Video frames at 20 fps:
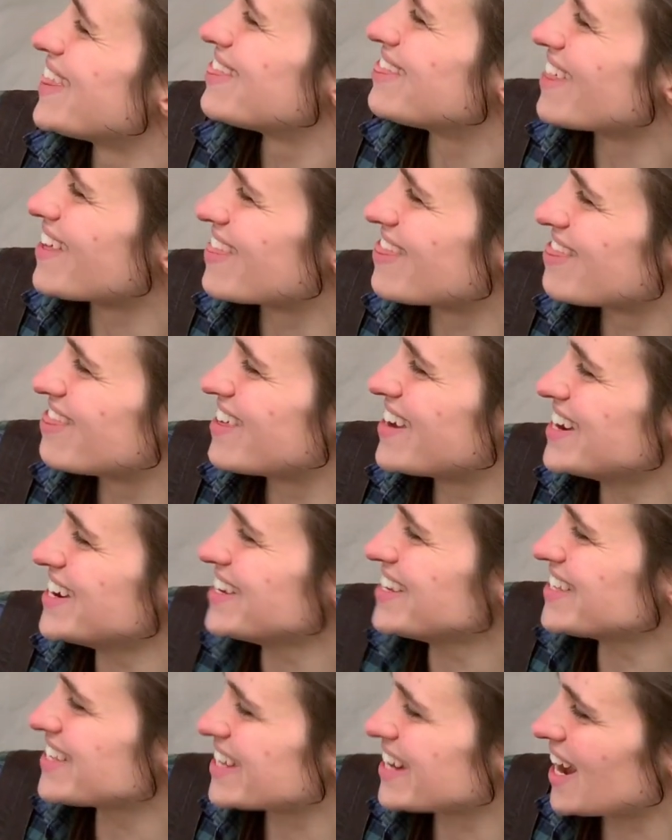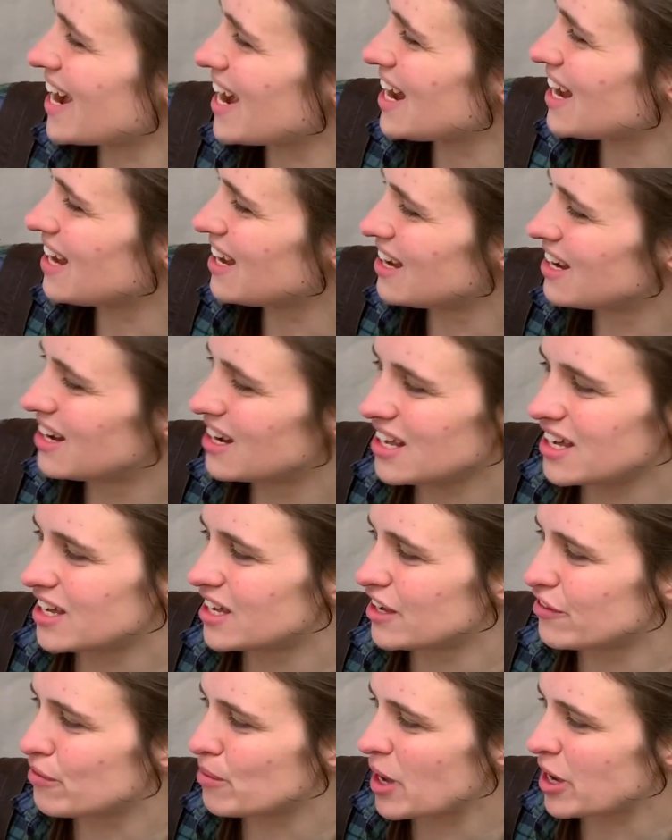The things that I
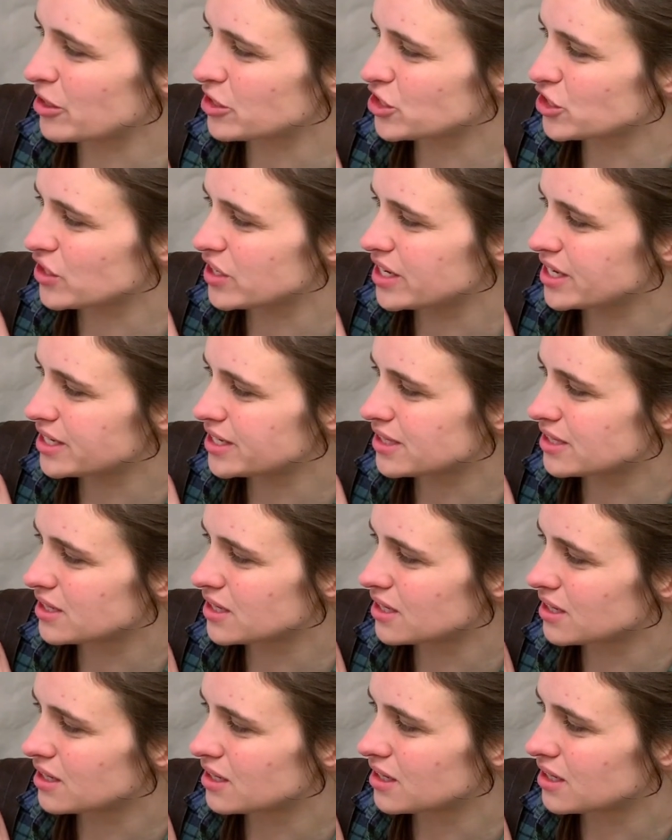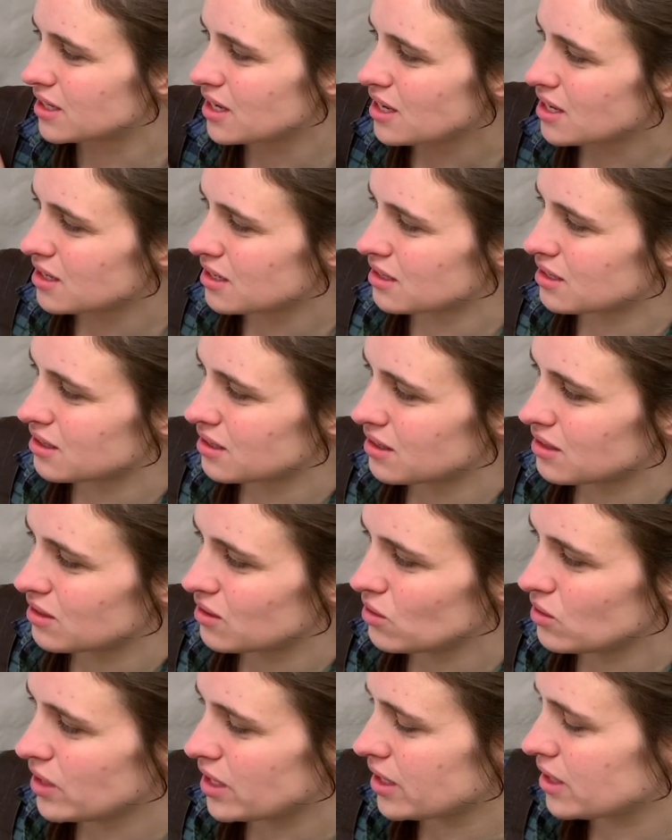love about trees.
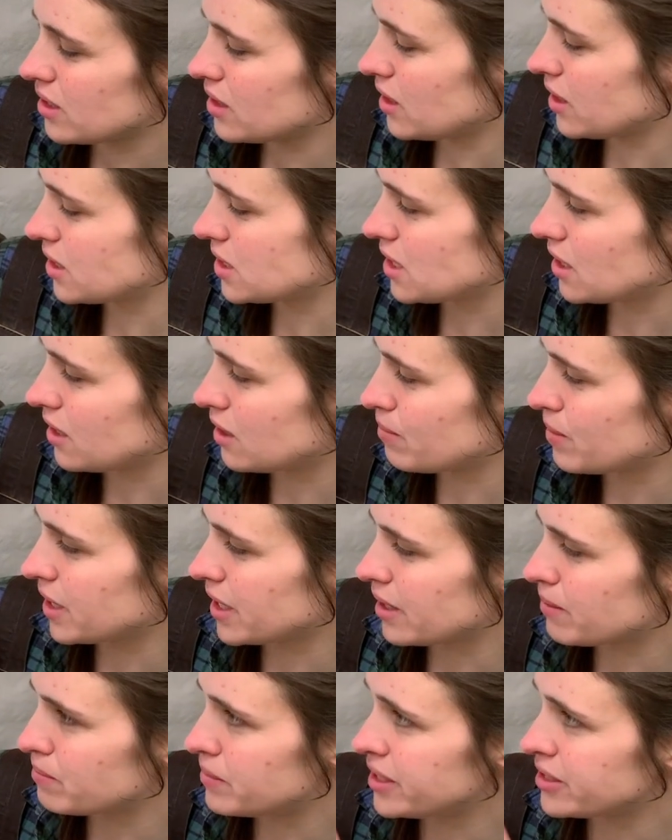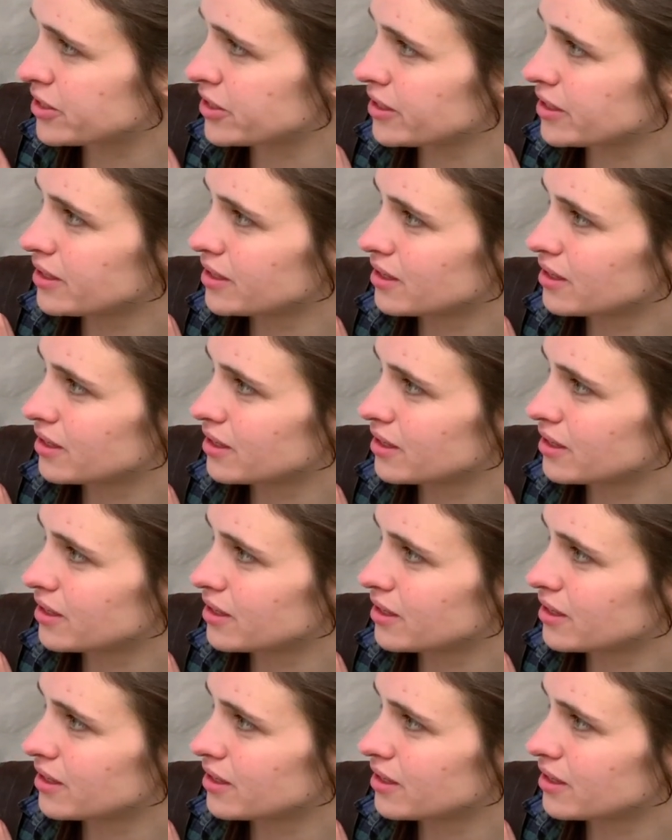That looks a little bit like Beezer.